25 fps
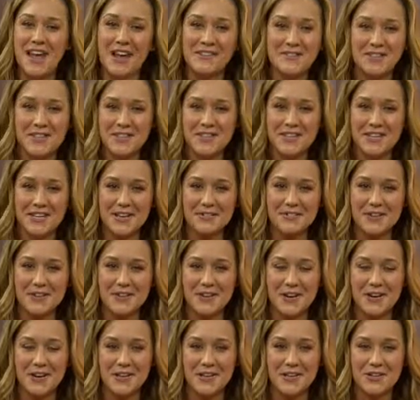everything
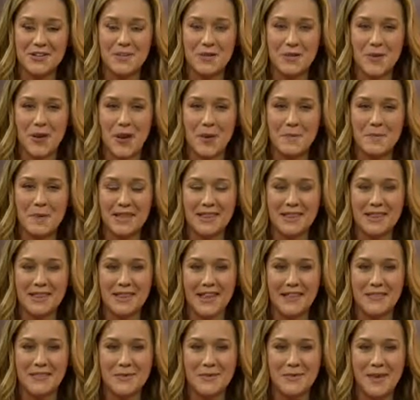regarding your
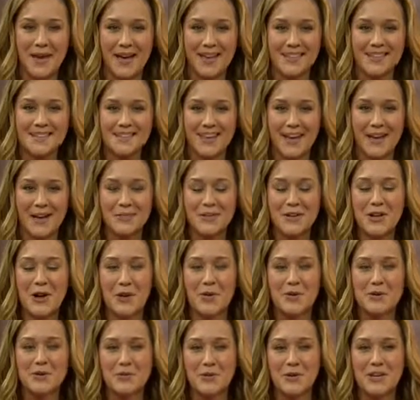beloved pets, and we
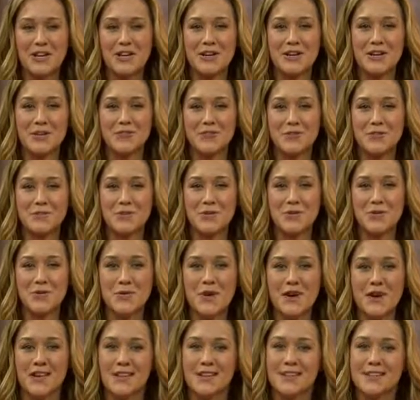always want to hear from
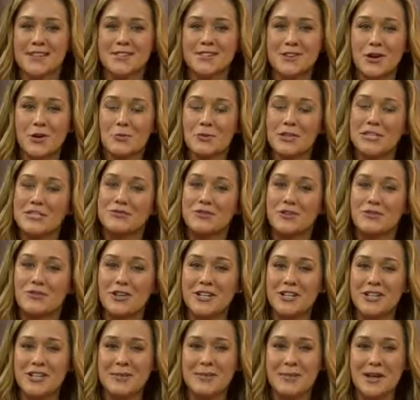you. So please feel
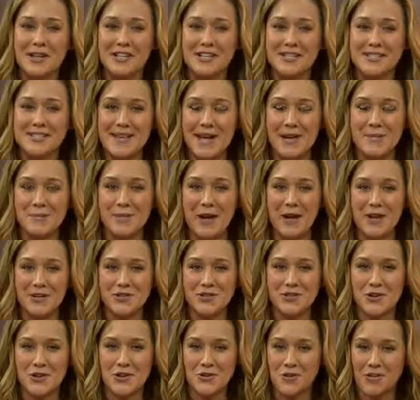free to email us at
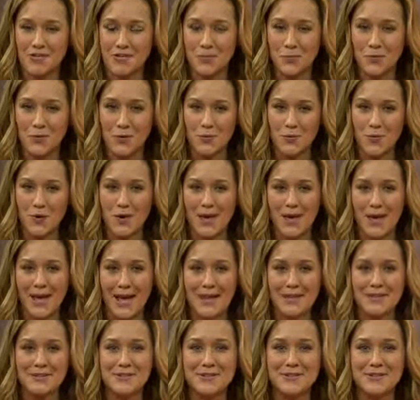petshow, that's one word,
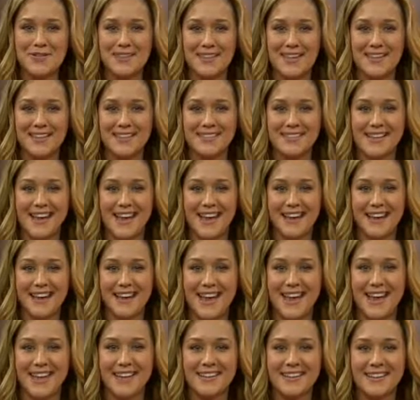at
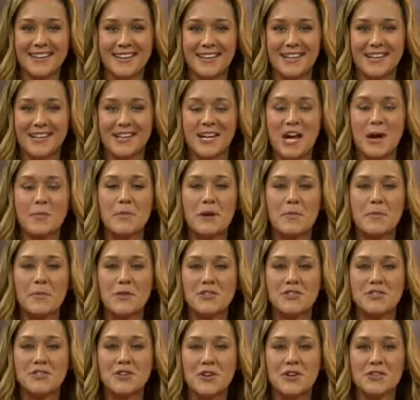news8.net. Coming up
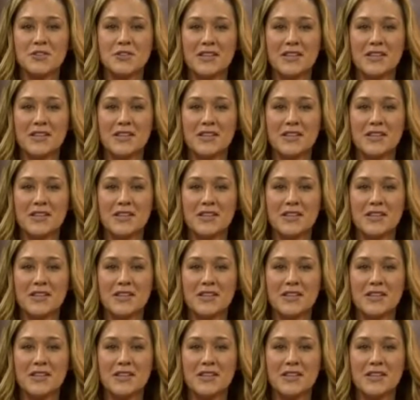on the show